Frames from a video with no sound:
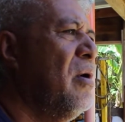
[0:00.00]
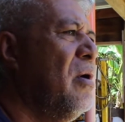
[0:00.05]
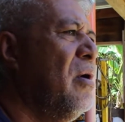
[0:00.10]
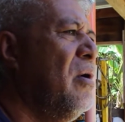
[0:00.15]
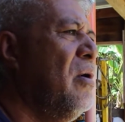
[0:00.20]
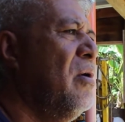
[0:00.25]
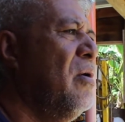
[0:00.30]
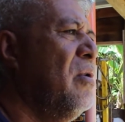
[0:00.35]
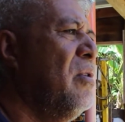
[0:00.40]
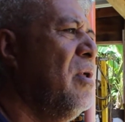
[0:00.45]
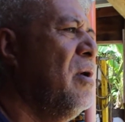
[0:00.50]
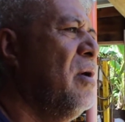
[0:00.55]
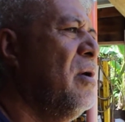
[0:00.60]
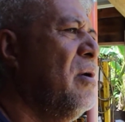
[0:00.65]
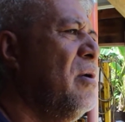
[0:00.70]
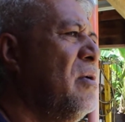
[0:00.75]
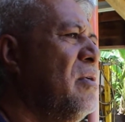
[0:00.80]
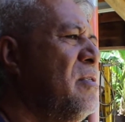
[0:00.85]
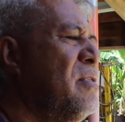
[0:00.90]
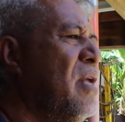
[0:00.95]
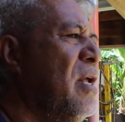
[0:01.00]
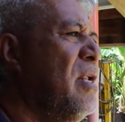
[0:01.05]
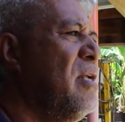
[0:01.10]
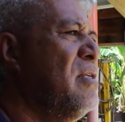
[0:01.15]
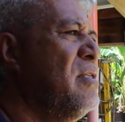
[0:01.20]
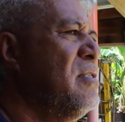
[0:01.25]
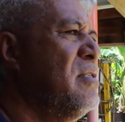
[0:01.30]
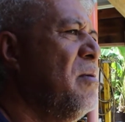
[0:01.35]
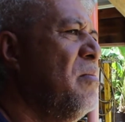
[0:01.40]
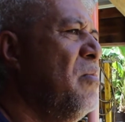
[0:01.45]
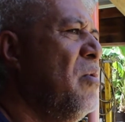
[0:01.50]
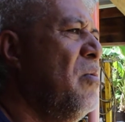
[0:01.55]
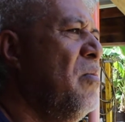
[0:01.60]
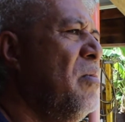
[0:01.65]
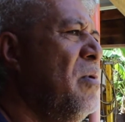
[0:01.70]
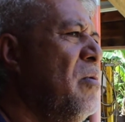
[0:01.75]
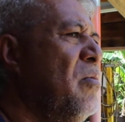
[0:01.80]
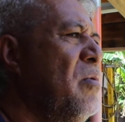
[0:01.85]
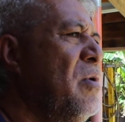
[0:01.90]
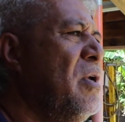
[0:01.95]
Oh, the status at the
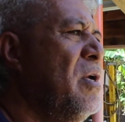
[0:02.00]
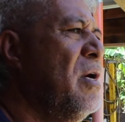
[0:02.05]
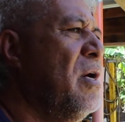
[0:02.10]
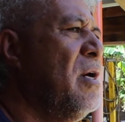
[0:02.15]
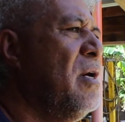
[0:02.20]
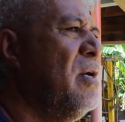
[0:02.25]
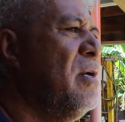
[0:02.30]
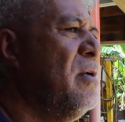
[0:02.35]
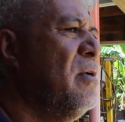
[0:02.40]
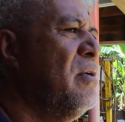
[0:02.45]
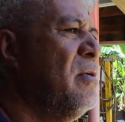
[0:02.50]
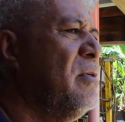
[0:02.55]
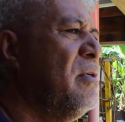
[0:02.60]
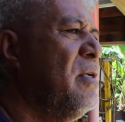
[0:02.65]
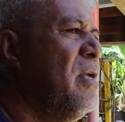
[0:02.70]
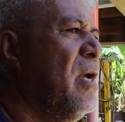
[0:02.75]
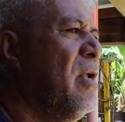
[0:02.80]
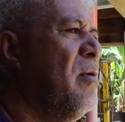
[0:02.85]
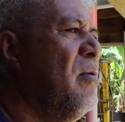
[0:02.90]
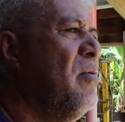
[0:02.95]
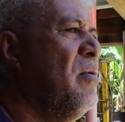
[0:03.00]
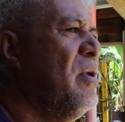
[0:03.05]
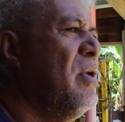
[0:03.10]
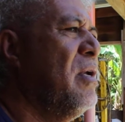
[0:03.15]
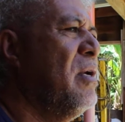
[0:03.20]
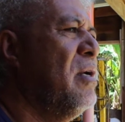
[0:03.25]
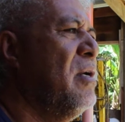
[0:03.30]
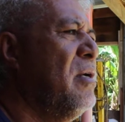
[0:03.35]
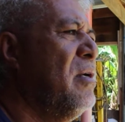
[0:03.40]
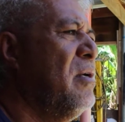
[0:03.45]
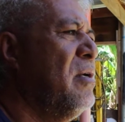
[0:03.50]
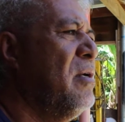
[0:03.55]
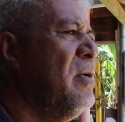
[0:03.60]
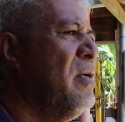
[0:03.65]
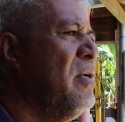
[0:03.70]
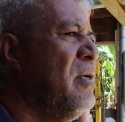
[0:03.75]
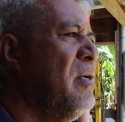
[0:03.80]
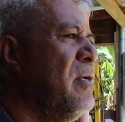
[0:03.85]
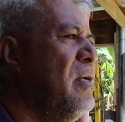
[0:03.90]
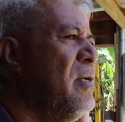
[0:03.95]
moment we are gathering,
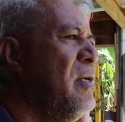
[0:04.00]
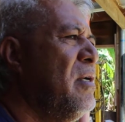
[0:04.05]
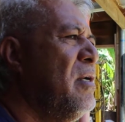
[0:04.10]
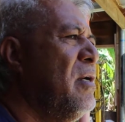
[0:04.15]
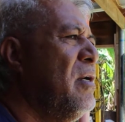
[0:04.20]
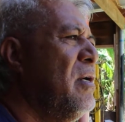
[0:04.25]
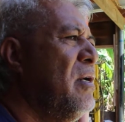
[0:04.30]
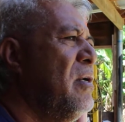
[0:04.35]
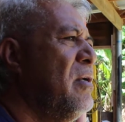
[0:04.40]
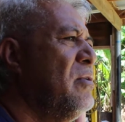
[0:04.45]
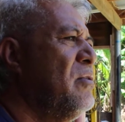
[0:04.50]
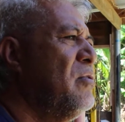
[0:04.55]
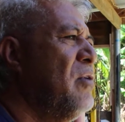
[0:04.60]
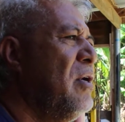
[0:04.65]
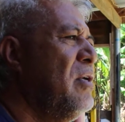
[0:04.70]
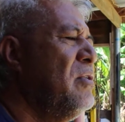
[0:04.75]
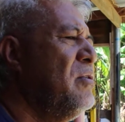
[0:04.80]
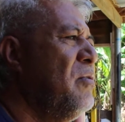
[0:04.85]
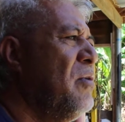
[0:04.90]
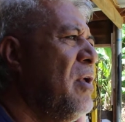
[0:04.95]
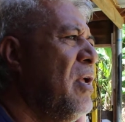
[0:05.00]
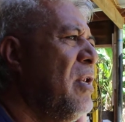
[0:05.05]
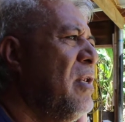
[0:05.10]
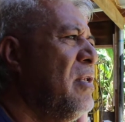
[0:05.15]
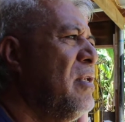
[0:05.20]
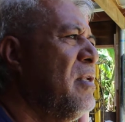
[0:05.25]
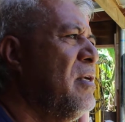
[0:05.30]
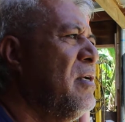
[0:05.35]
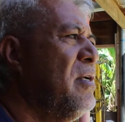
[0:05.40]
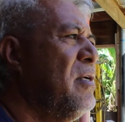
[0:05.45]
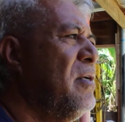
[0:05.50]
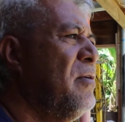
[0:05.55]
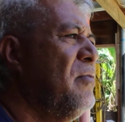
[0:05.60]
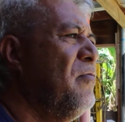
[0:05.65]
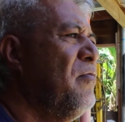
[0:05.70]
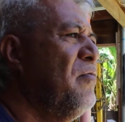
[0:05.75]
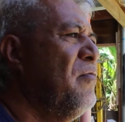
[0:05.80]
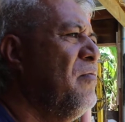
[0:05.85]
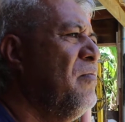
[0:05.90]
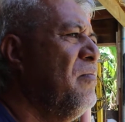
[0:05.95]
trying to get
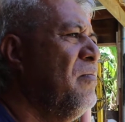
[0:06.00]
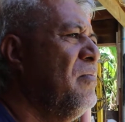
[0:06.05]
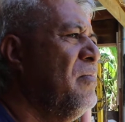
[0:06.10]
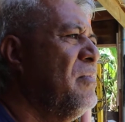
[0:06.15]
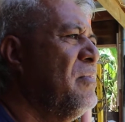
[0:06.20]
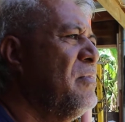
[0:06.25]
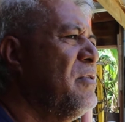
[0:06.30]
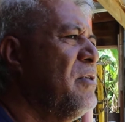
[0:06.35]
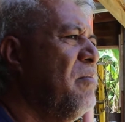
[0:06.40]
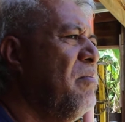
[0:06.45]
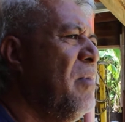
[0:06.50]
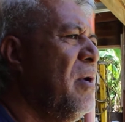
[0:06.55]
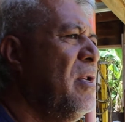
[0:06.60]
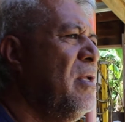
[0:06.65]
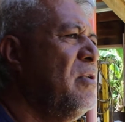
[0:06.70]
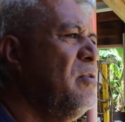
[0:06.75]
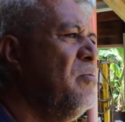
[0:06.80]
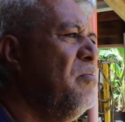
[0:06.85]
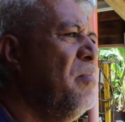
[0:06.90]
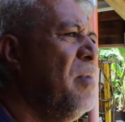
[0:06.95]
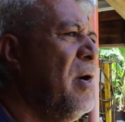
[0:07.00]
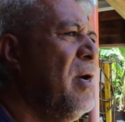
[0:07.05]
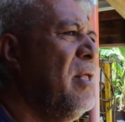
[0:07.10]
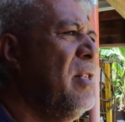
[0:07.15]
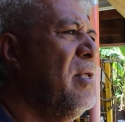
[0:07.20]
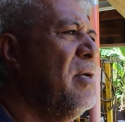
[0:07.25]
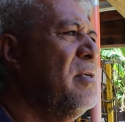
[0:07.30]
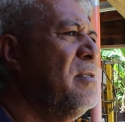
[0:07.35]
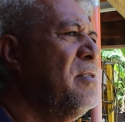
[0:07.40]
some money to buy the